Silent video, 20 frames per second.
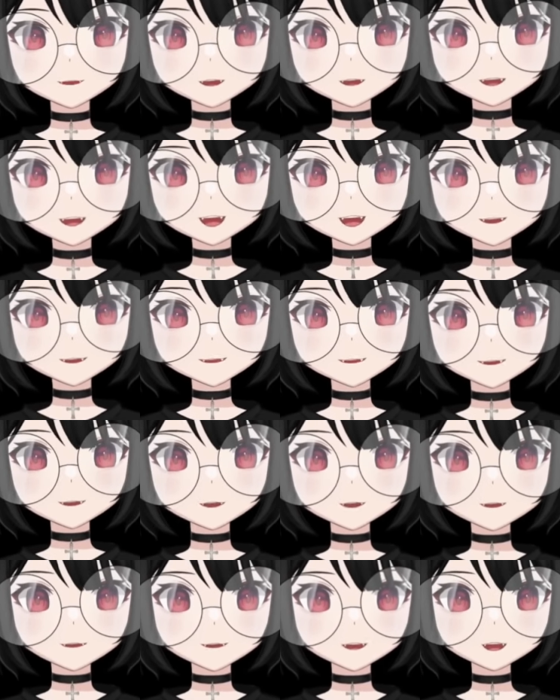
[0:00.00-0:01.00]
At Niji
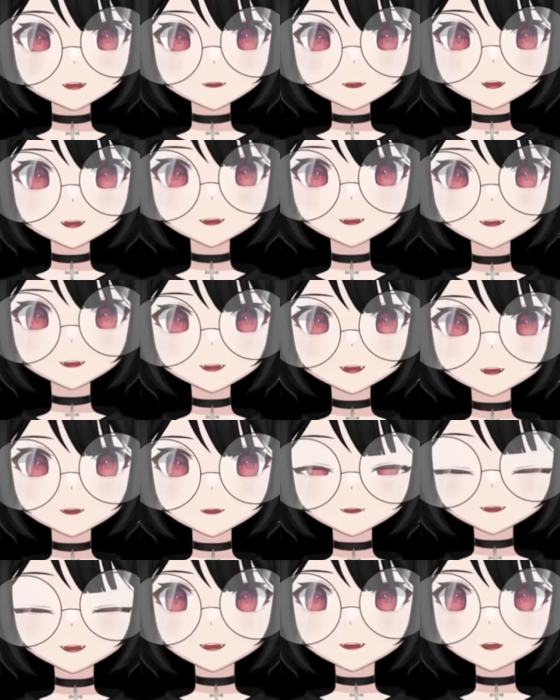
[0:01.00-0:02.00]
Sanji En, okay,
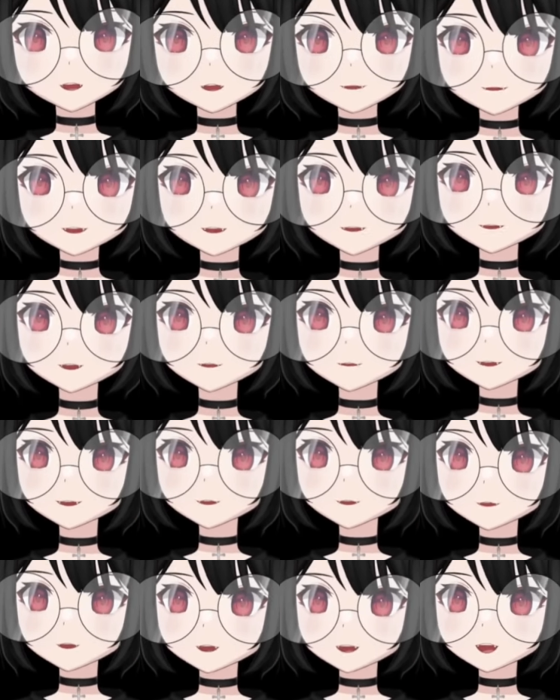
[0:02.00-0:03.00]
it looks like something
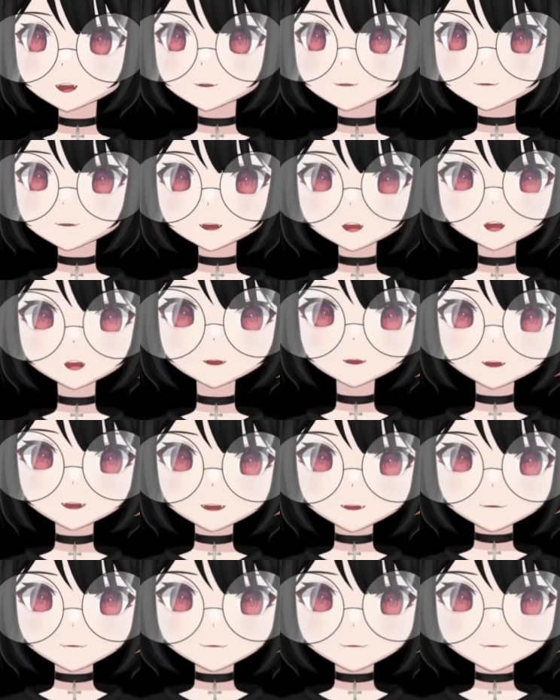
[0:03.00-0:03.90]
straight out of VR chat.